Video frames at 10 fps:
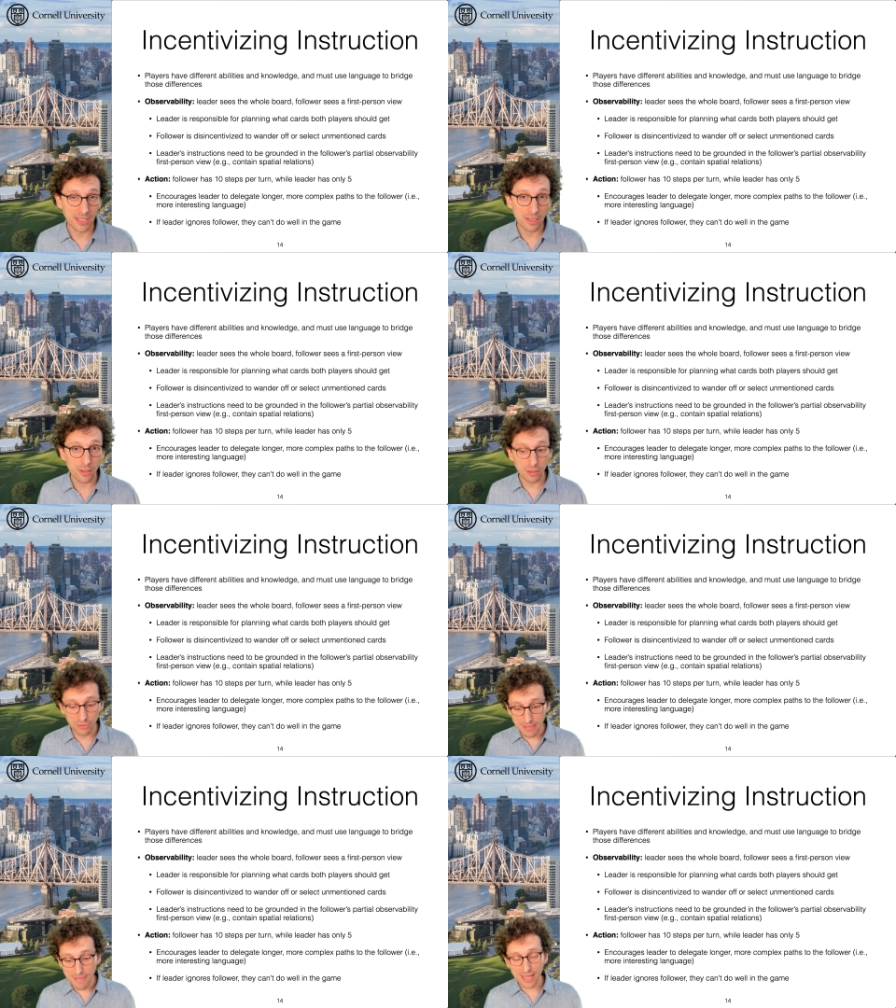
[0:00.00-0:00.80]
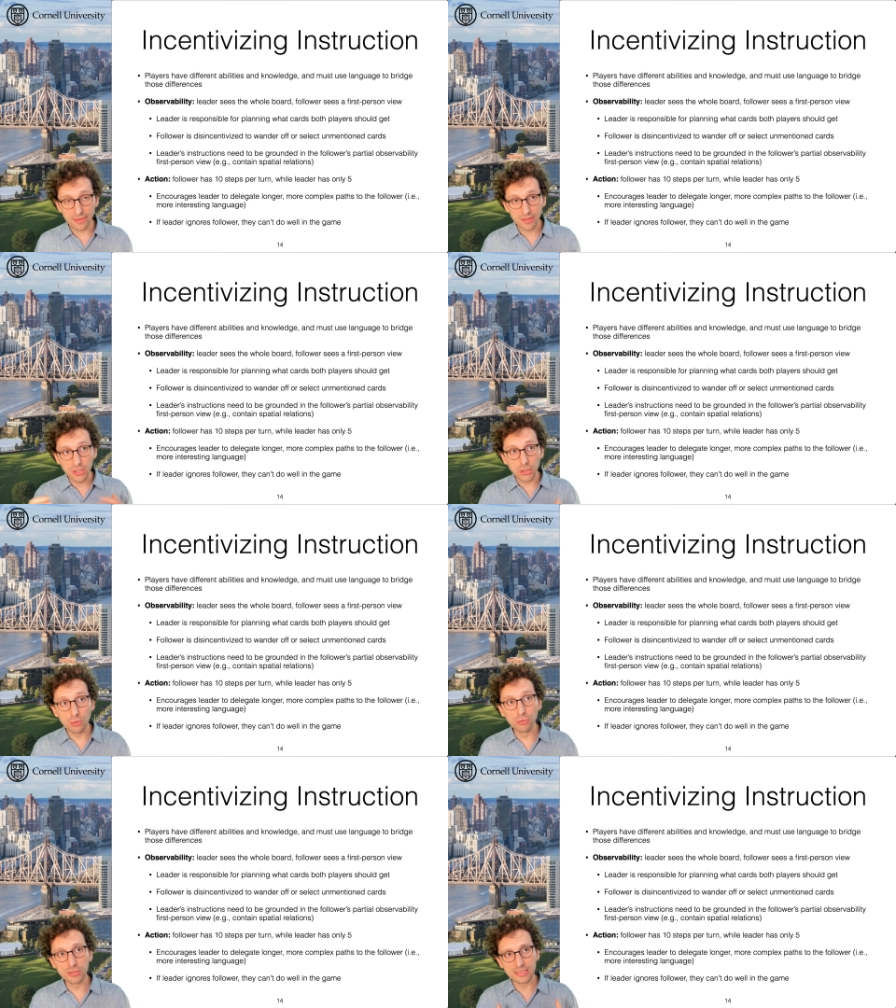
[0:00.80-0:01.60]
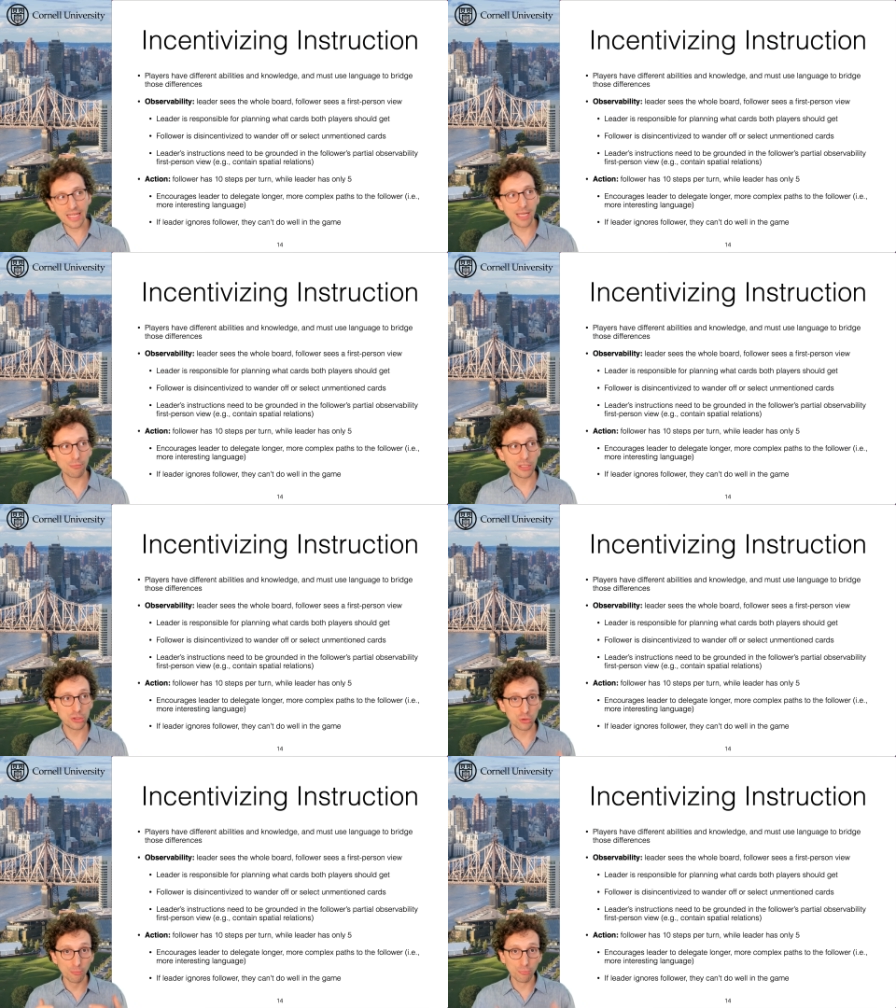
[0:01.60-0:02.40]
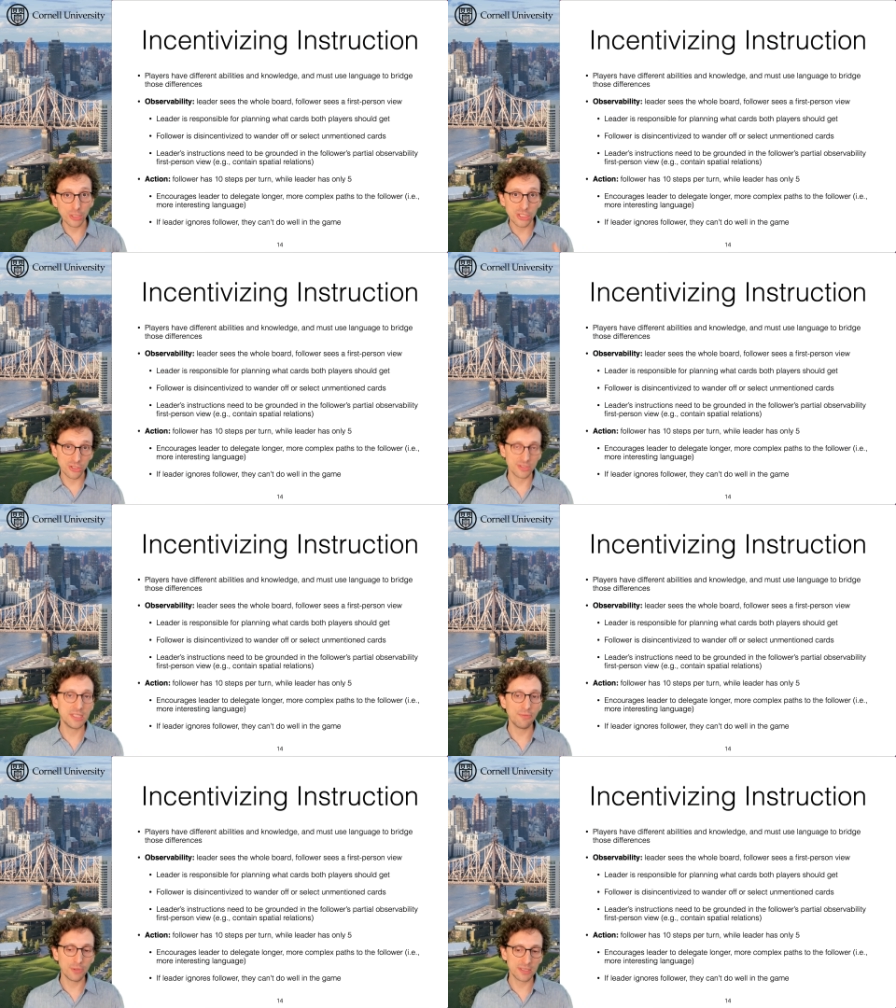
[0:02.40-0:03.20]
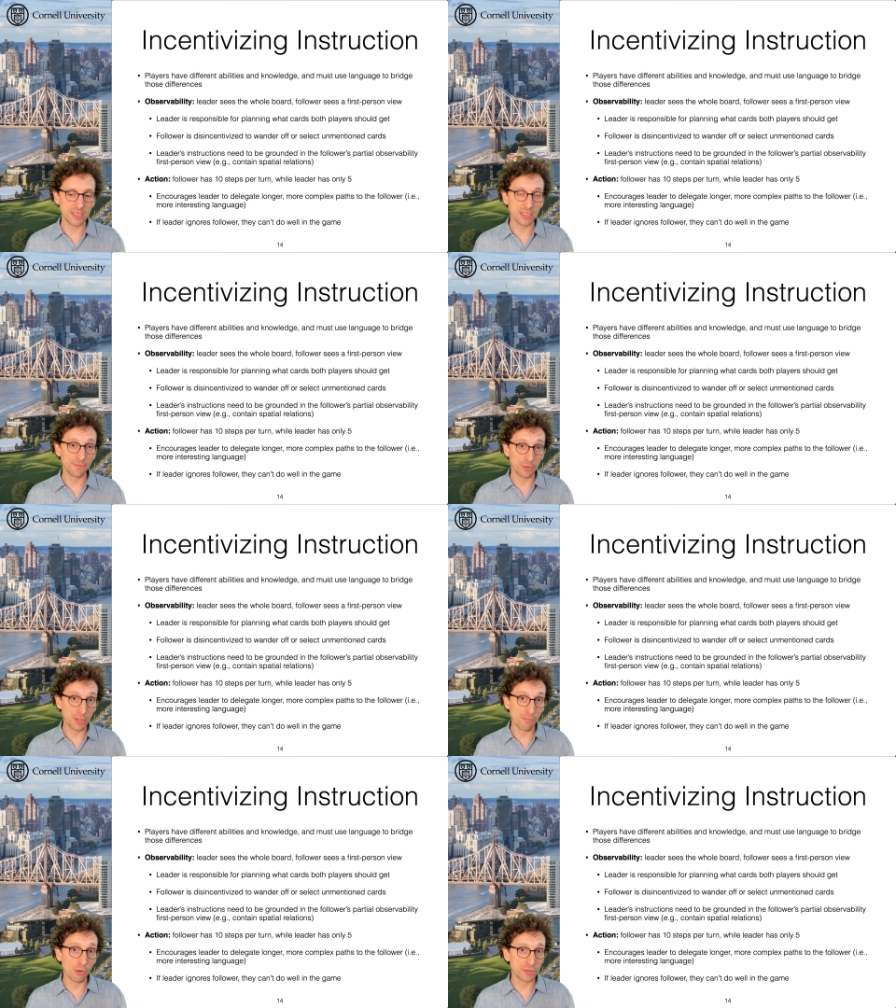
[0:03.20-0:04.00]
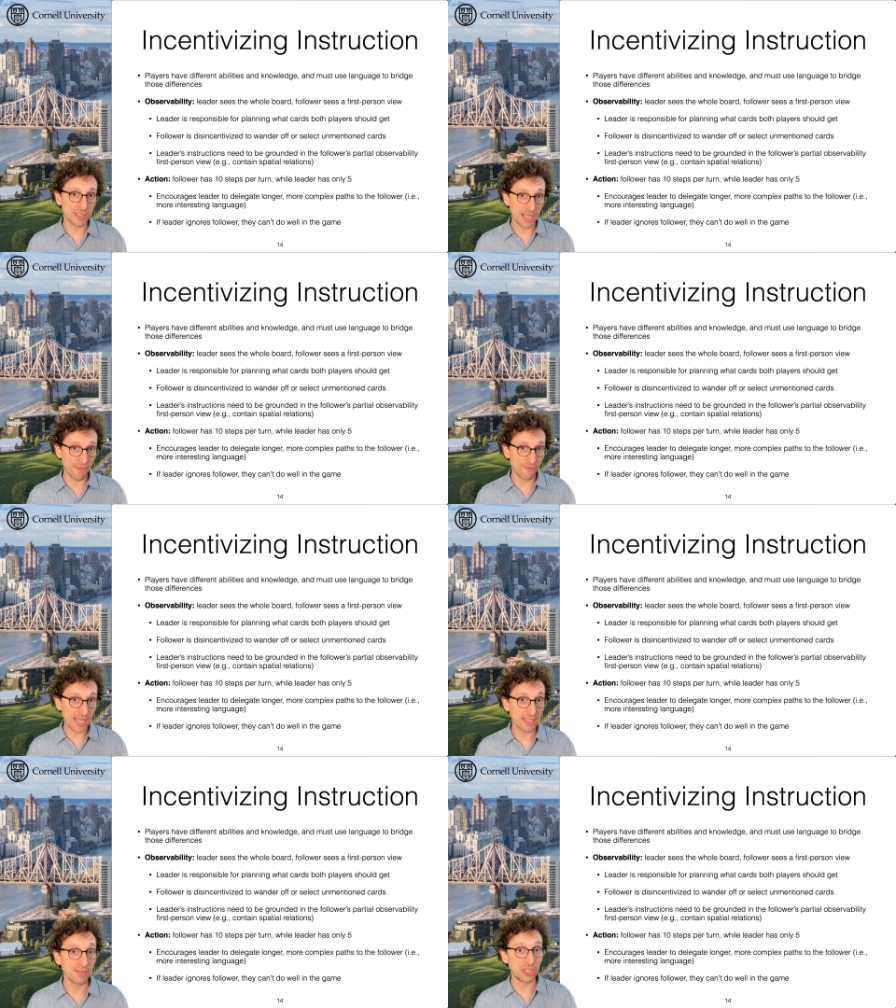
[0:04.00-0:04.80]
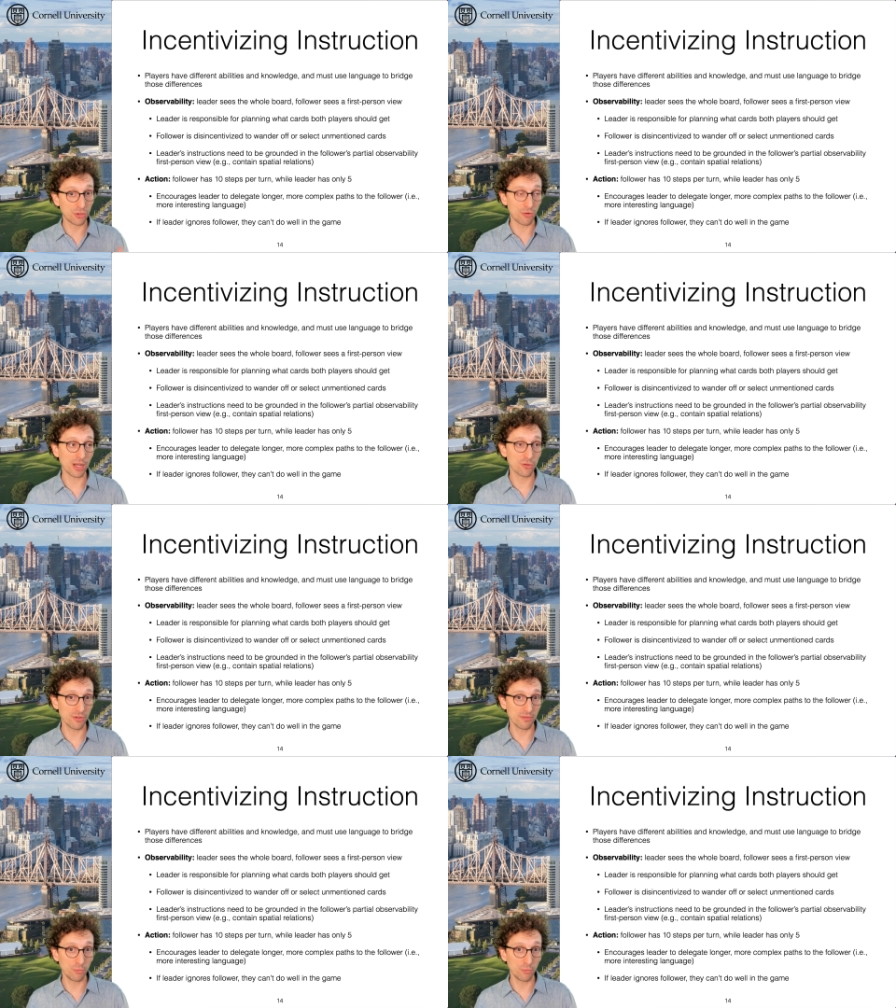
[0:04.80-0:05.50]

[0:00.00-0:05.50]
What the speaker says: So they must use language to bridge those differences for the most effective interaction,